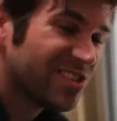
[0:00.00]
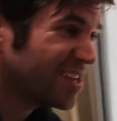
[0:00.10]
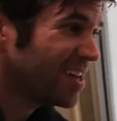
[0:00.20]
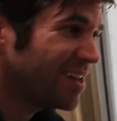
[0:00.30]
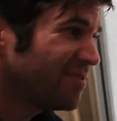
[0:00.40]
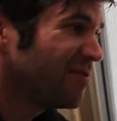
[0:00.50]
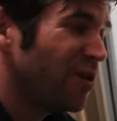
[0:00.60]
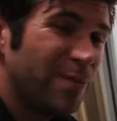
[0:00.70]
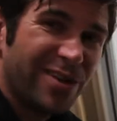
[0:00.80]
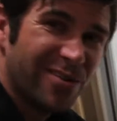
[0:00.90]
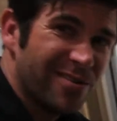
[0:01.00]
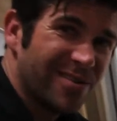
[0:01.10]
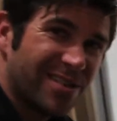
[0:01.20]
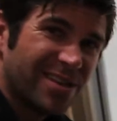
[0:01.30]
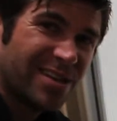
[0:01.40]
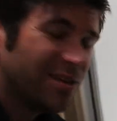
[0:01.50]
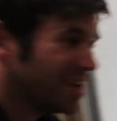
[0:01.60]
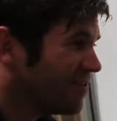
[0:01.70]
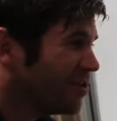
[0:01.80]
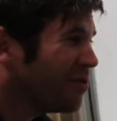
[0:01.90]
is a voltmeter. And you
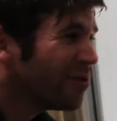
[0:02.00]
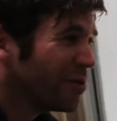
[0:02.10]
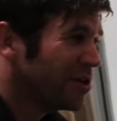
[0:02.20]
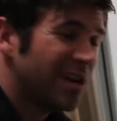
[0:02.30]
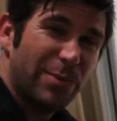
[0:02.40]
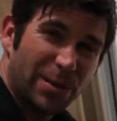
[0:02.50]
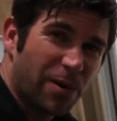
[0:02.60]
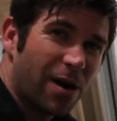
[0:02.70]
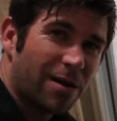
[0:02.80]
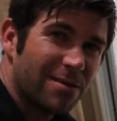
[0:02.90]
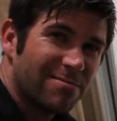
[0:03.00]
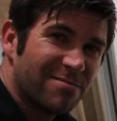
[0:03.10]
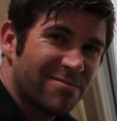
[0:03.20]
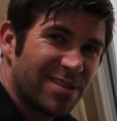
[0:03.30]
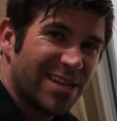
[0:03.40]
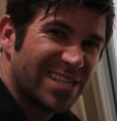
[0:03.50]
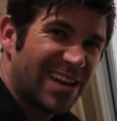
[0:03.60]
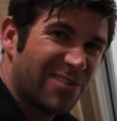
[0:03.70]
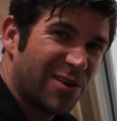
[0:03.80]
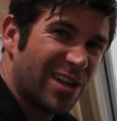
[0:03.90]
never know when you're gonna be in a park that doesn't
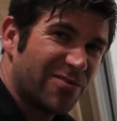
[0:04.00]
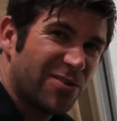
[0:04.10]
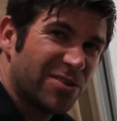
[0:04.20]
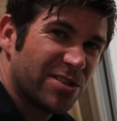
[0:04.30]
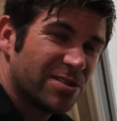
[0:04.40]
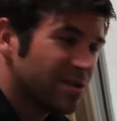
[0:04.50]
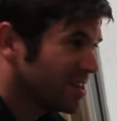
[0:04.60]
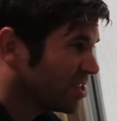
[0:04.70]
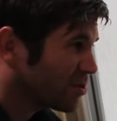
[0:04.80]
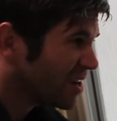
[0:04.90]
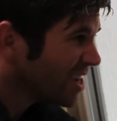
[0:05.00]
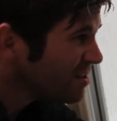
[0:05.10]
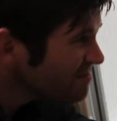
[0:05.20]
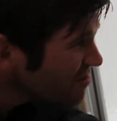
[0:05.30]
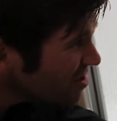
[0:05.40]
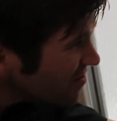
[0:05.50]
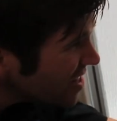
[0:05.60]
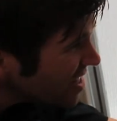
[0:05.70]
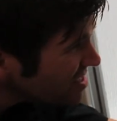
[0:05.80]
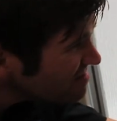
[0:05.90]
have the greatest voltage. So right now, we're in
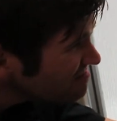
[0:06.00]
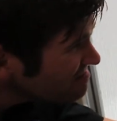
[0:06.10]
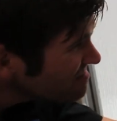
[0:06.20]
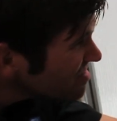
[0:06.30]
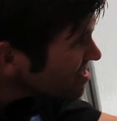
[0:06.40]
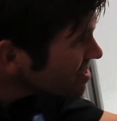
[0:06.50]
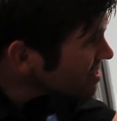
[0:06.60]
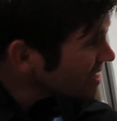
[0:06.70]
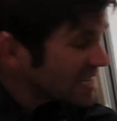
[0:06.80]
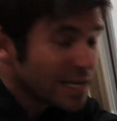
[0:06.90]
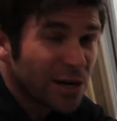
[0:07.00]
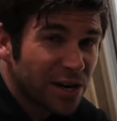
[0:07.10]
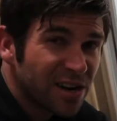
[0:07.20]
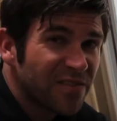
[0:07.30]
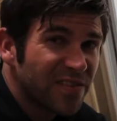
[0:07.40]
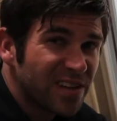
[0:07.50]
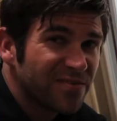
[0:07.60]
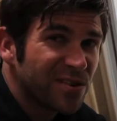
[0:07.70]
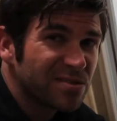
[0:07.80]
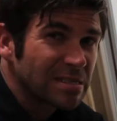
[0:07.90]
Phoenix,
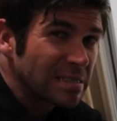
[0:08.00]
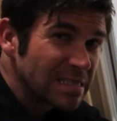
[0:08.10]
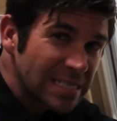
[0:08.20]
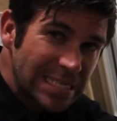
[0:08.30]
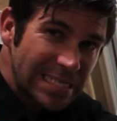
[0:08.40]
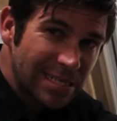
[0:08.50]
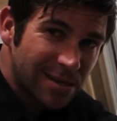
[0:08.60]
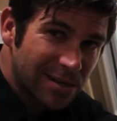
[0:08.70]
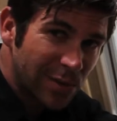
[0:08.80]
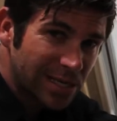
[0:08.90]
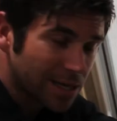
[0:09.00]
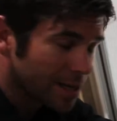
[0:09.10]
115 volts. A little on the weak